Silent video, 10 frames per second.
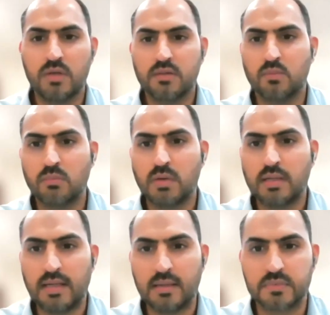about the
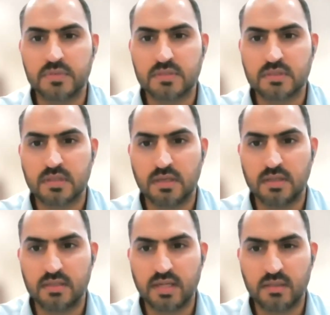mobile apps
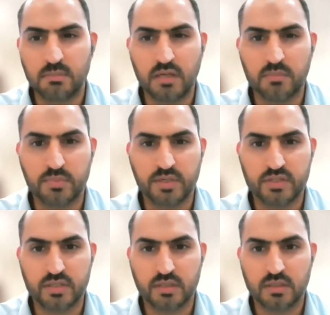that take blood
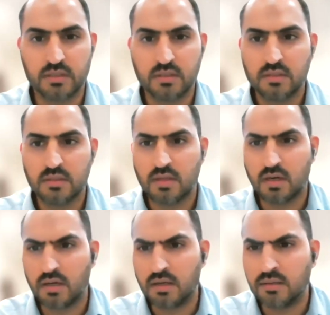pressure?
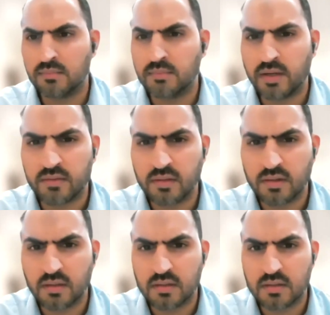Um, I
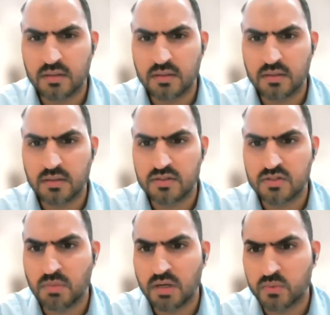think the
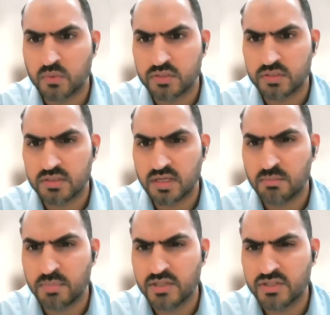smartwatches,
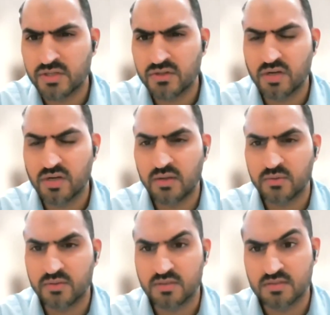can patients rely
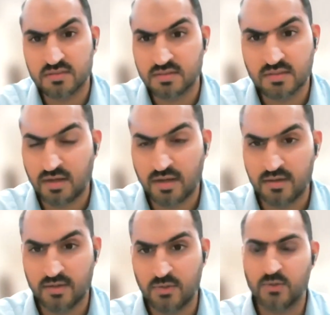on this?
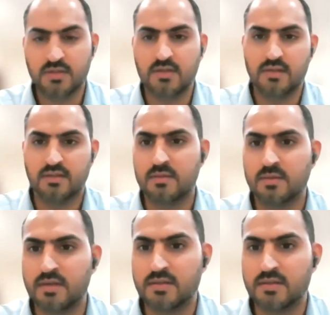I don't think I'm,